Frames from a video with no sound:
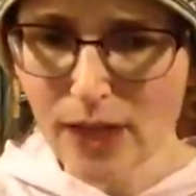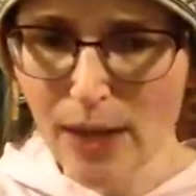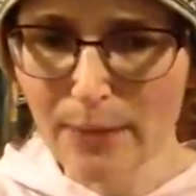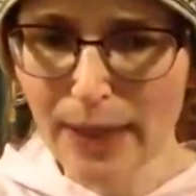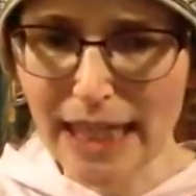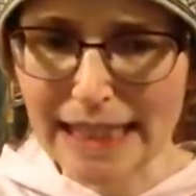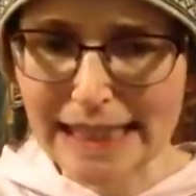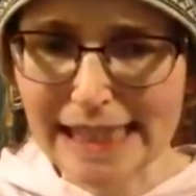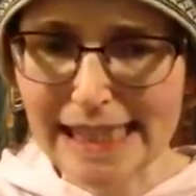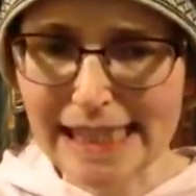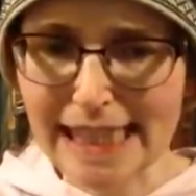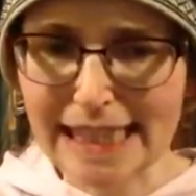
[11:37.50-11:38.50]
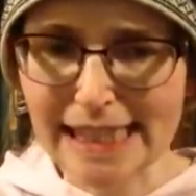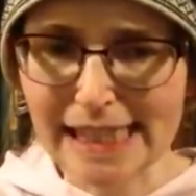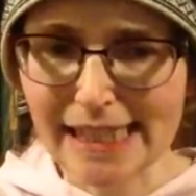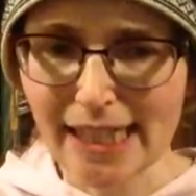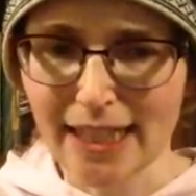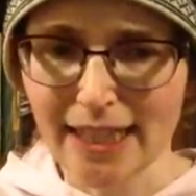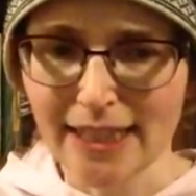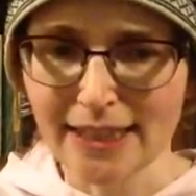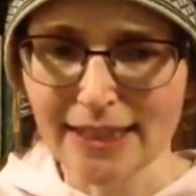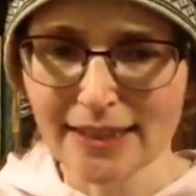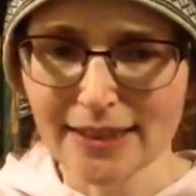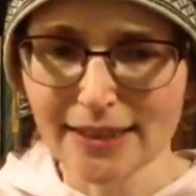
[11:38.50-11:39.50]
But it's
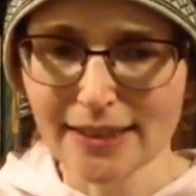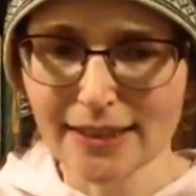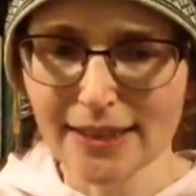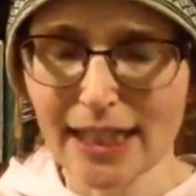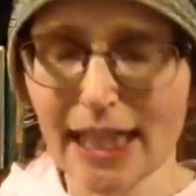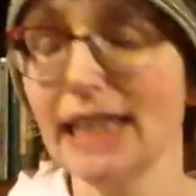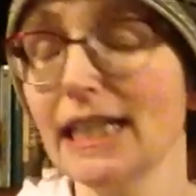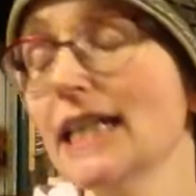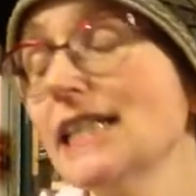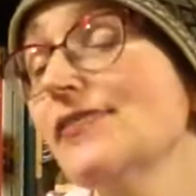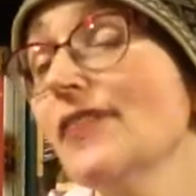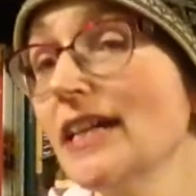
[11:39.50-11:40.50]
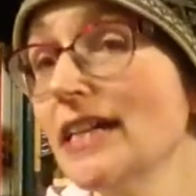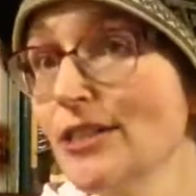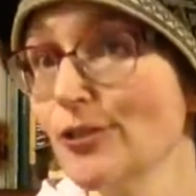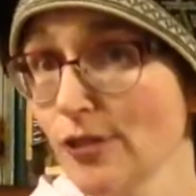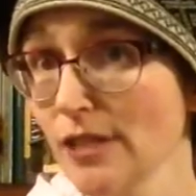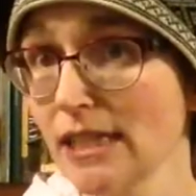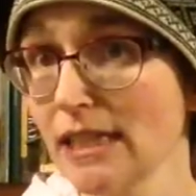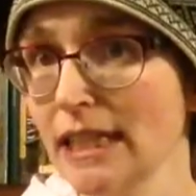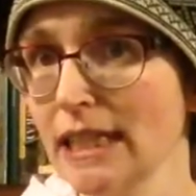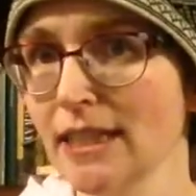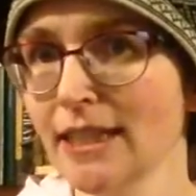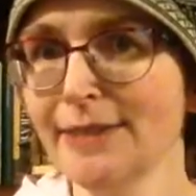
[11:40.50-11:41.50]
very
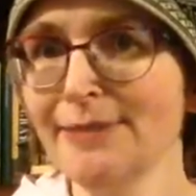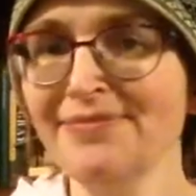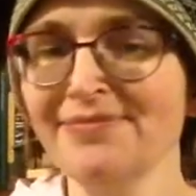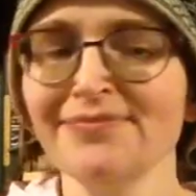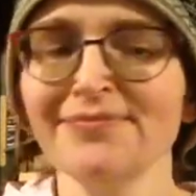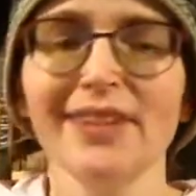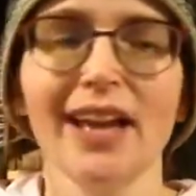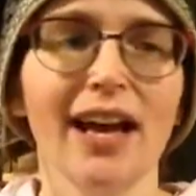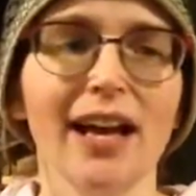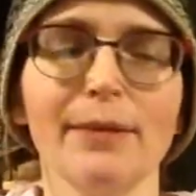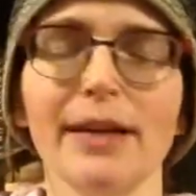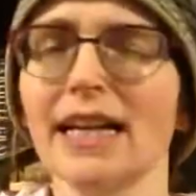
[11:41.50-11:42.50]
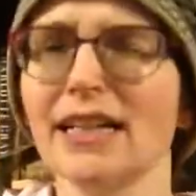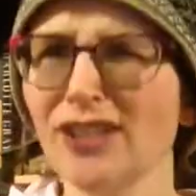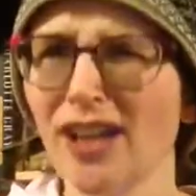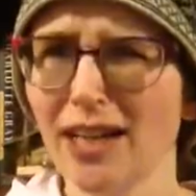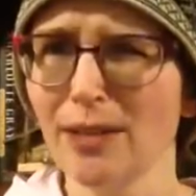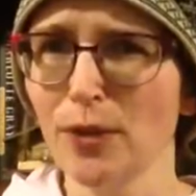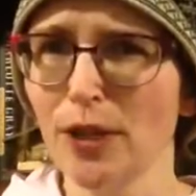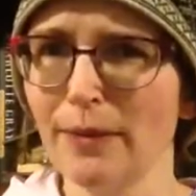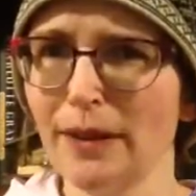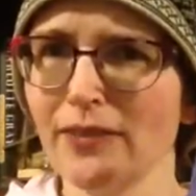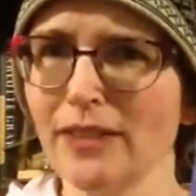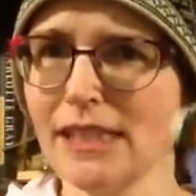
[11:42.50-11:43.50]
interesting. And I'll talk more
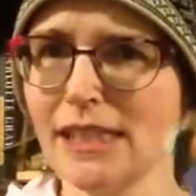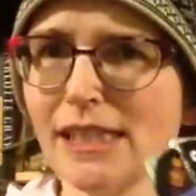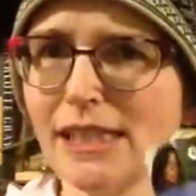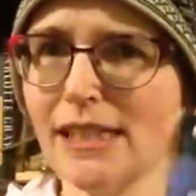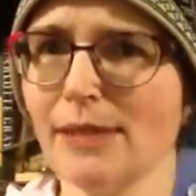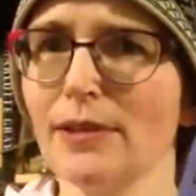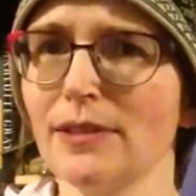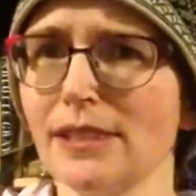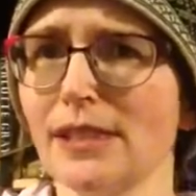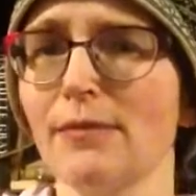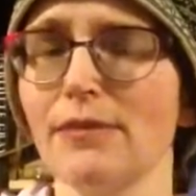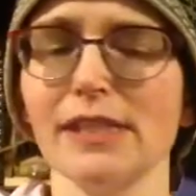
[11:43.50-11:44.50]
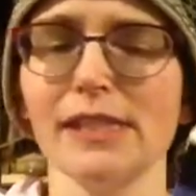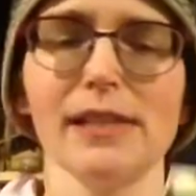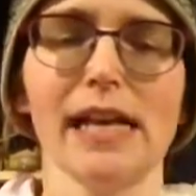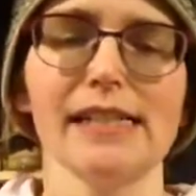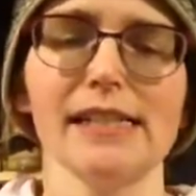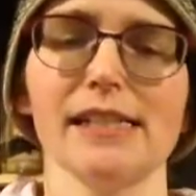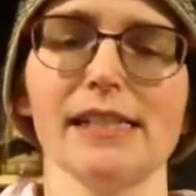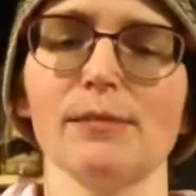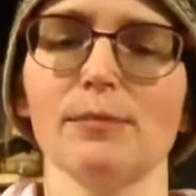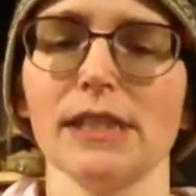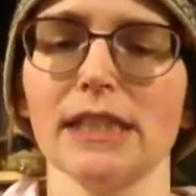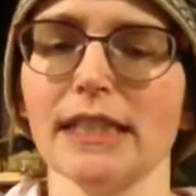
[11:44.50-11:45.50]
about this, some of these essays in
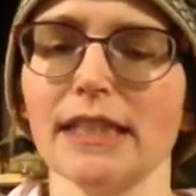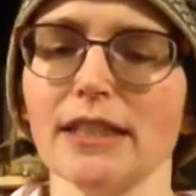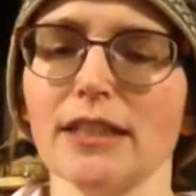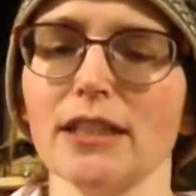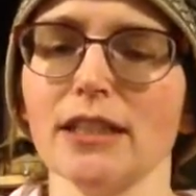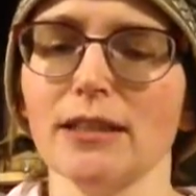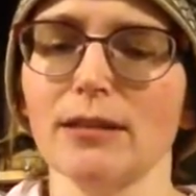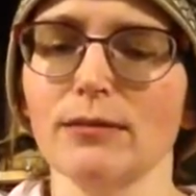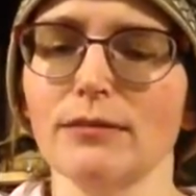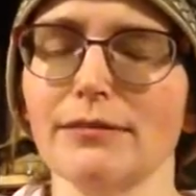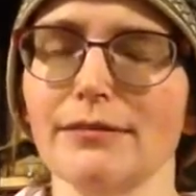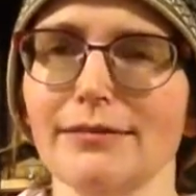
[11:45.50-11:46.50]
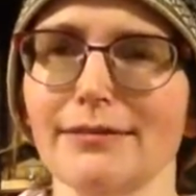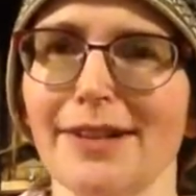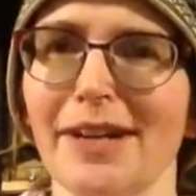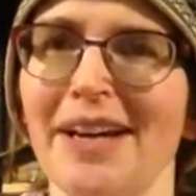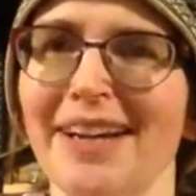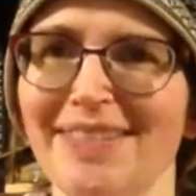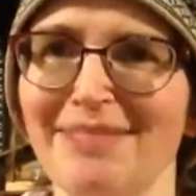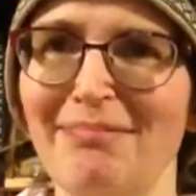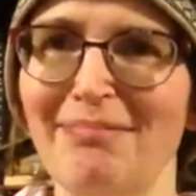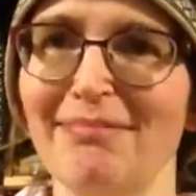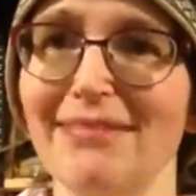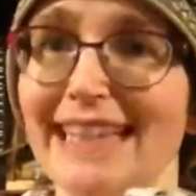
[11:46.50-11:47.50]
particular,
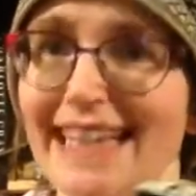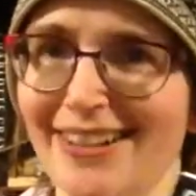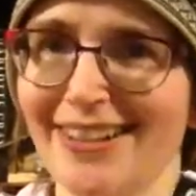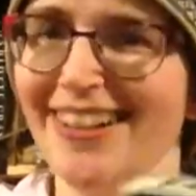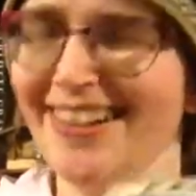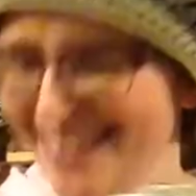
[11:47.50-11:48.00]
later.